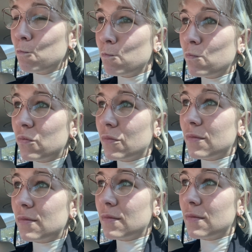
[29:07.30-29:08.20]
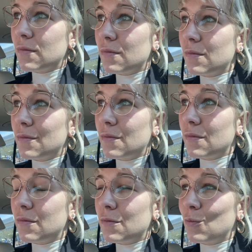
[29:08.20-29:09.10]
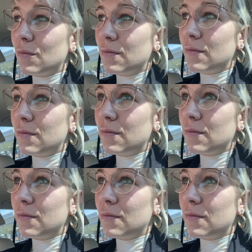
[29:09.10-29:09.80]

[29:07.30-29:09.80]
(no one is talking)